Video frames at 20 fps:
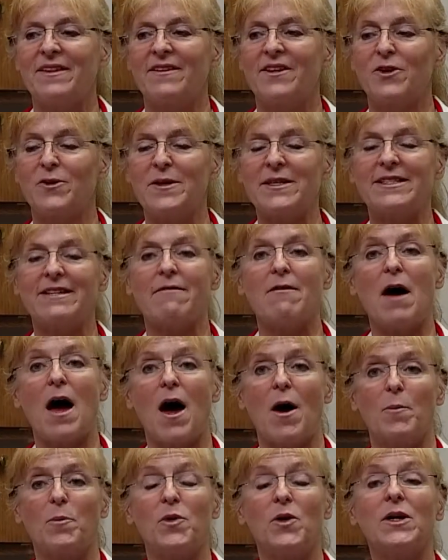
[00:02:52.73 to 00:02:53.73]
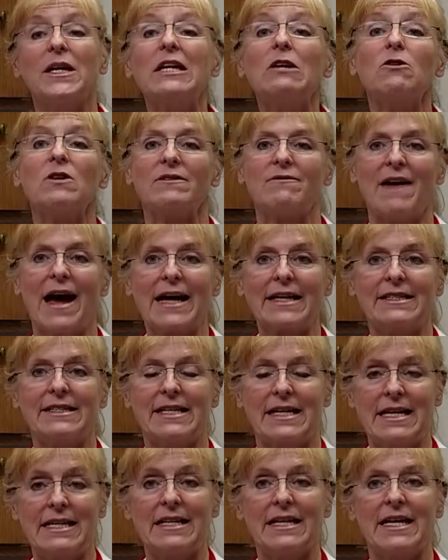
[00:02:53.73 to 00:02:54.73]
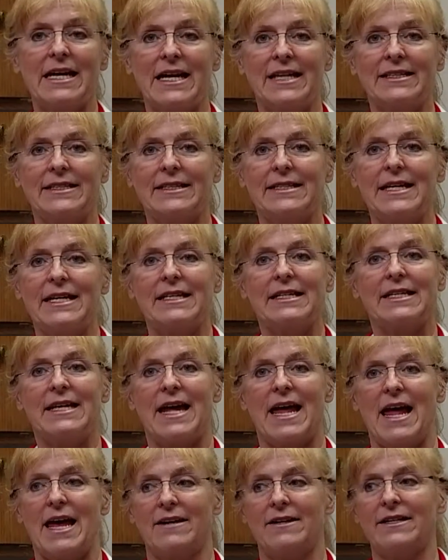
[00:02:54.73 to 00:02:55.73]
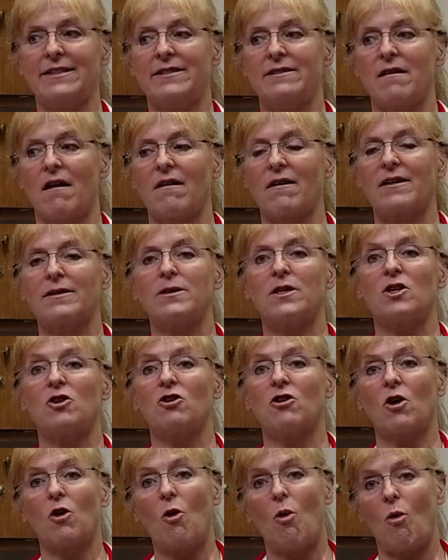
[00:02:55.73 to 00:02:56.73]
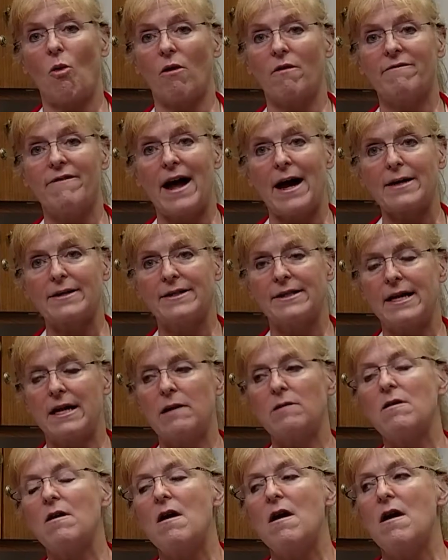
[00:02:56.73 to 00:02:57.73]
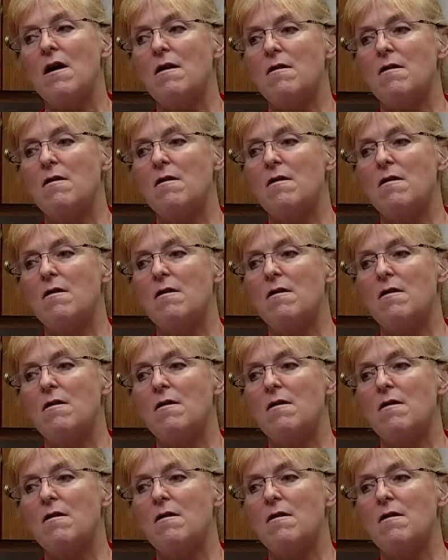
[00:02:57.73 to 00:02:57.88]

There is a pretty good vaccine against it, and it's not considered a core vaccine,